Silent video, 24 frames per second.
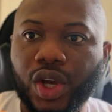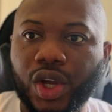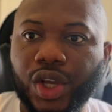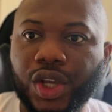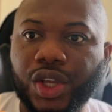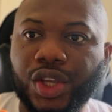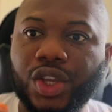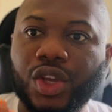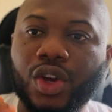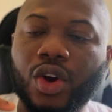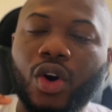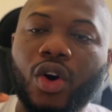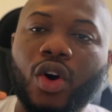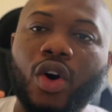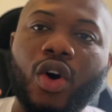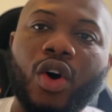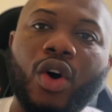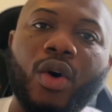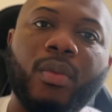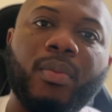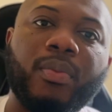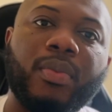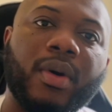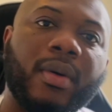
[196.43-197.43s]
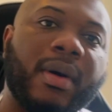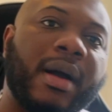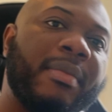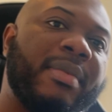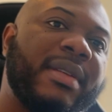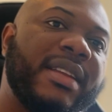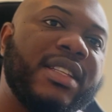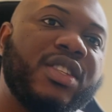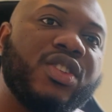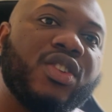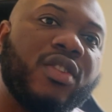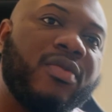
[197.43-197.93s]
your
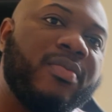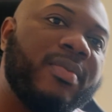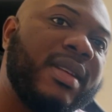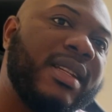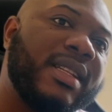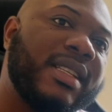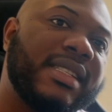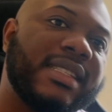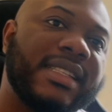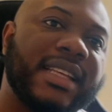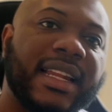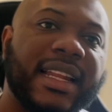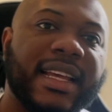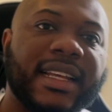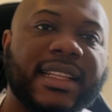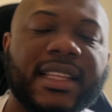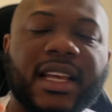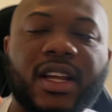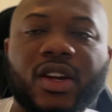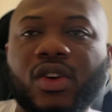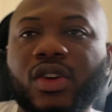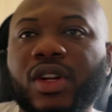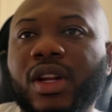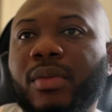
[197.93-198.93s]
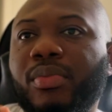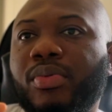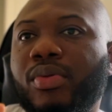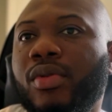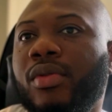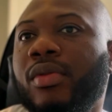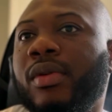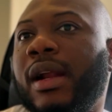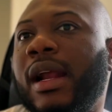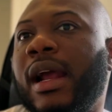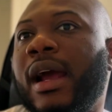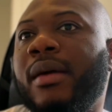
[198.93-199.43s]
probability of being selected on the
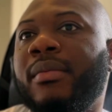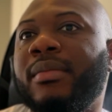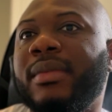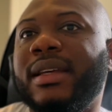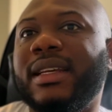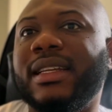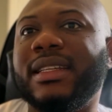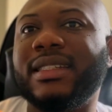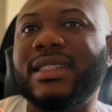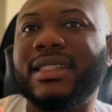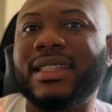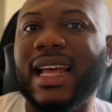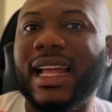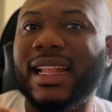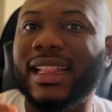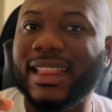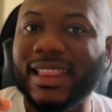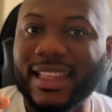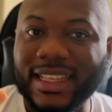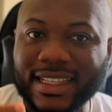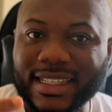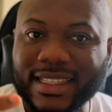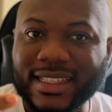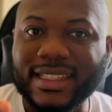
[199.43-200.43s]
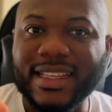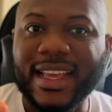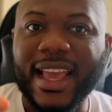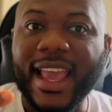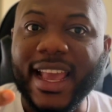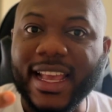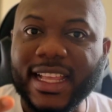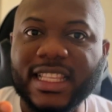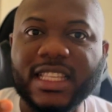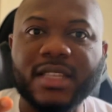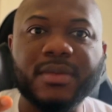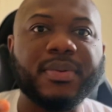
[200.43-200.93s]
program is at least
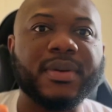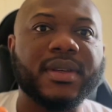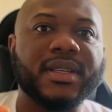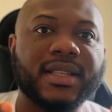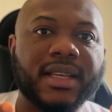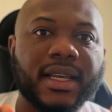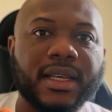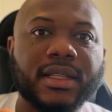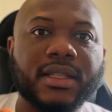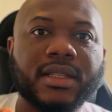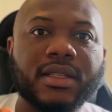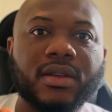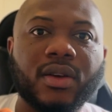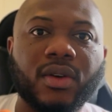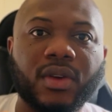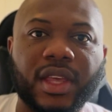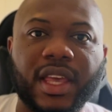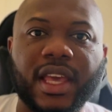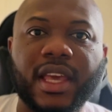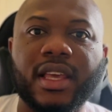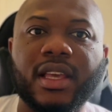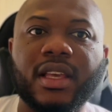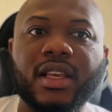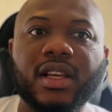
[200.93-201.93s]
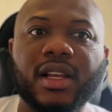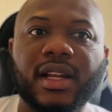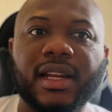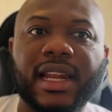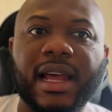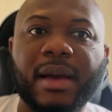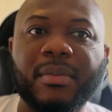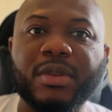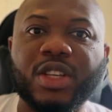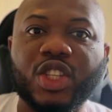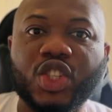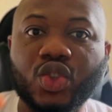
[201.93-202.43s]
80%. Okay,
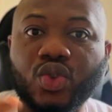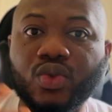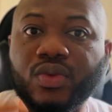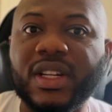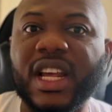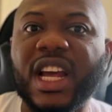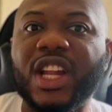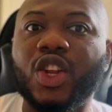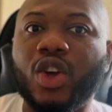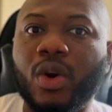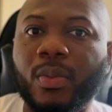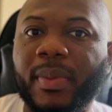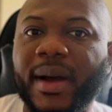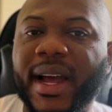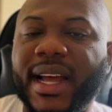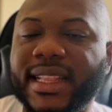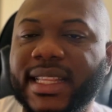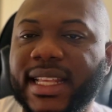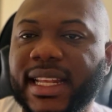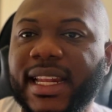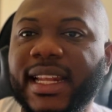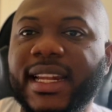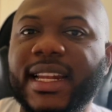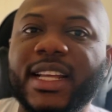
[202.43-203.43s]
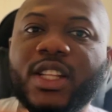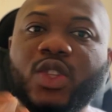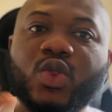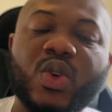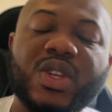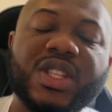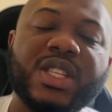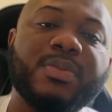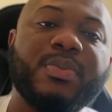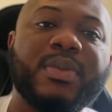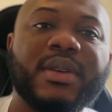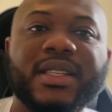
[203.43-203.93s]
that means you've done your part, and then the
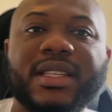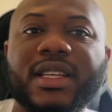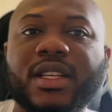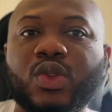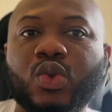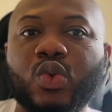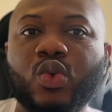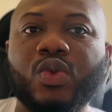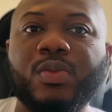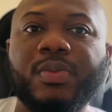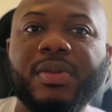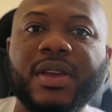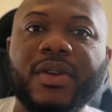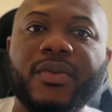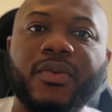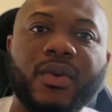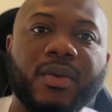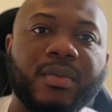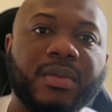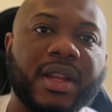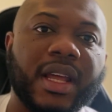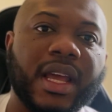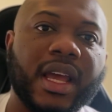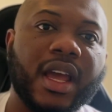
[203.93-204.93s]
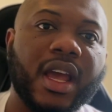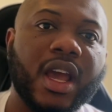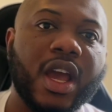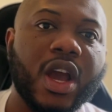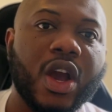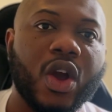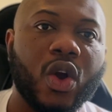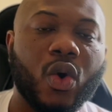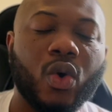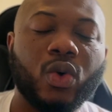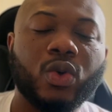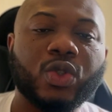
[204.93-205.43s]
20% would be from the
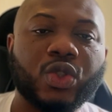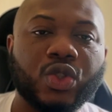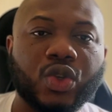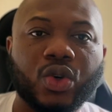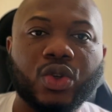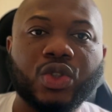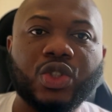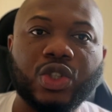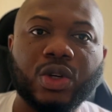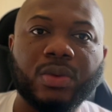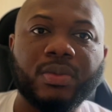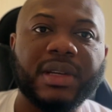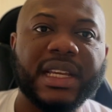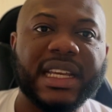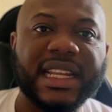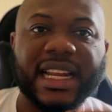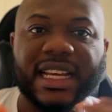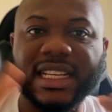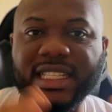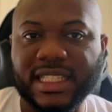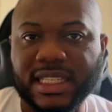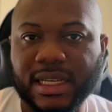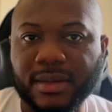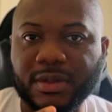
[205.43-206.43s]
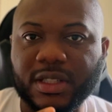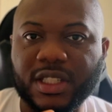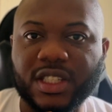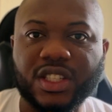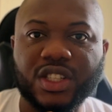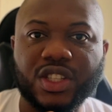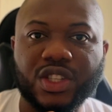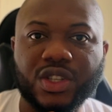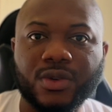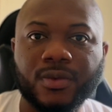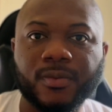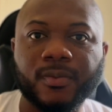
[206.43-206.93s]
consortium in
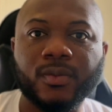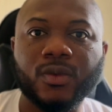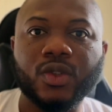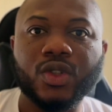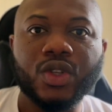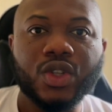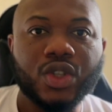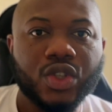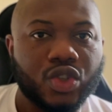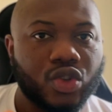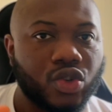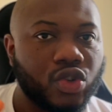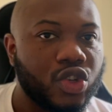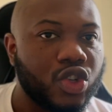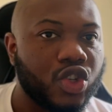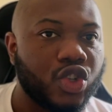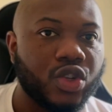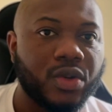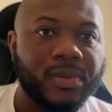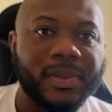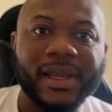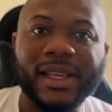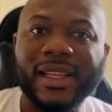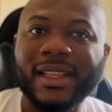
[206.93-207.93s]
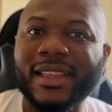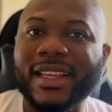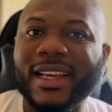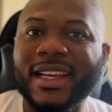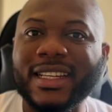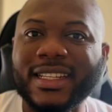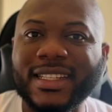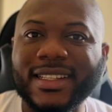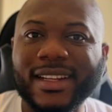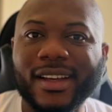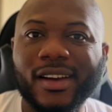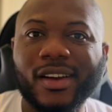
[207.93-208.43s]
accepting you. So you should be
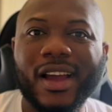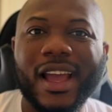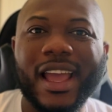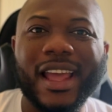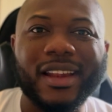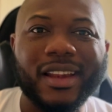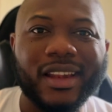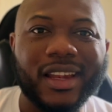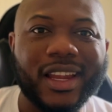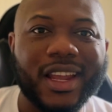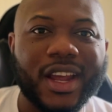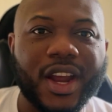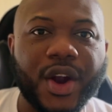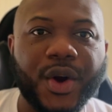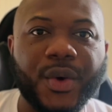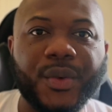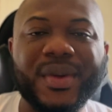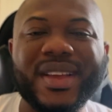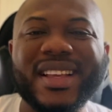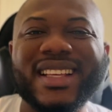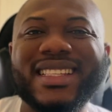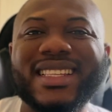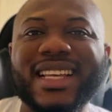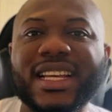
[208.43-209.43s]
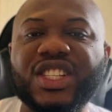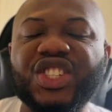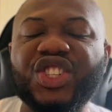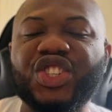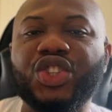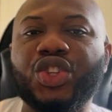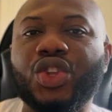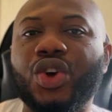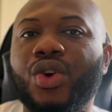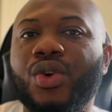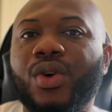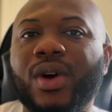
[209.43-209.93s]
intentional and research
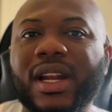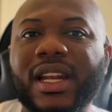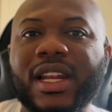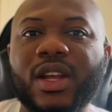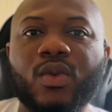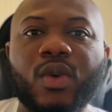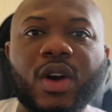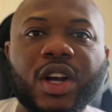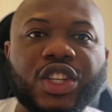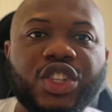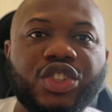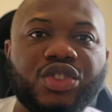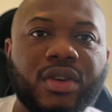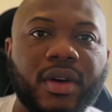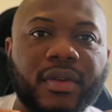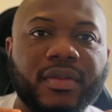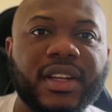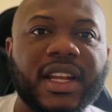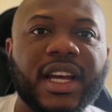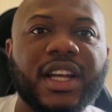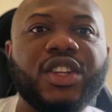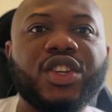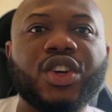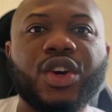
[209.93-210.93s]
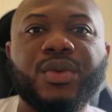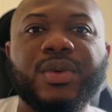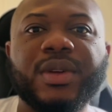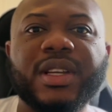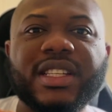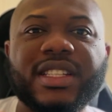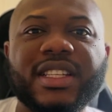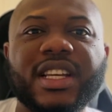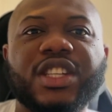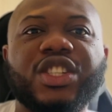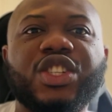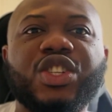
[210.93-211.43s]
thoroughly. Once you have done your
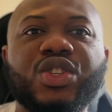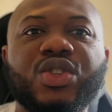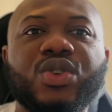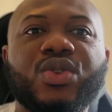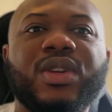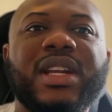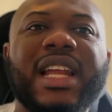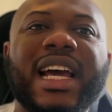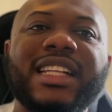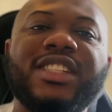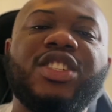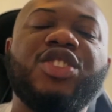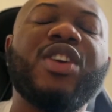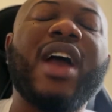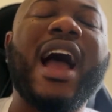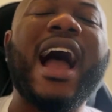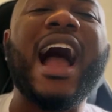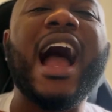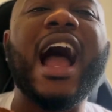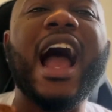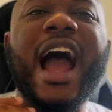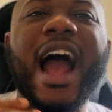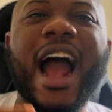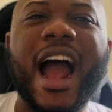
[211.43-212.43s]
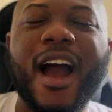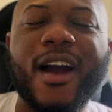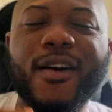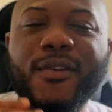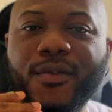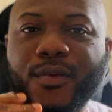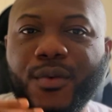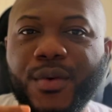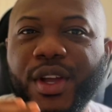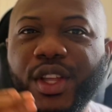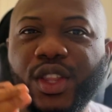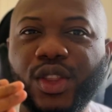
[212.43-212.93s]
research, you know that you are
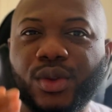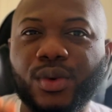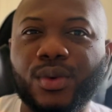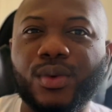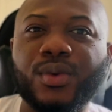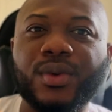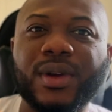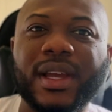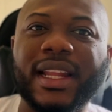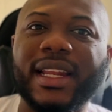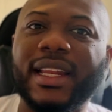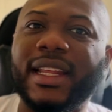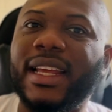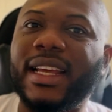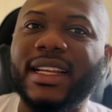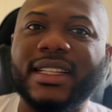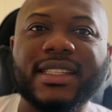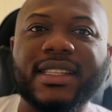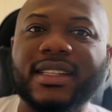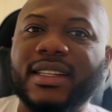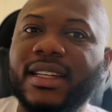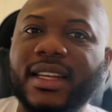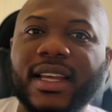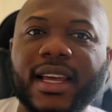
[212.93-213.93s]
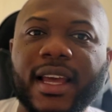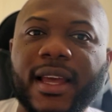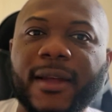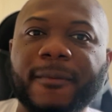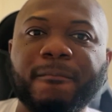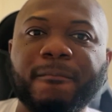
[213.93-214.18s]
halfway through in getting there.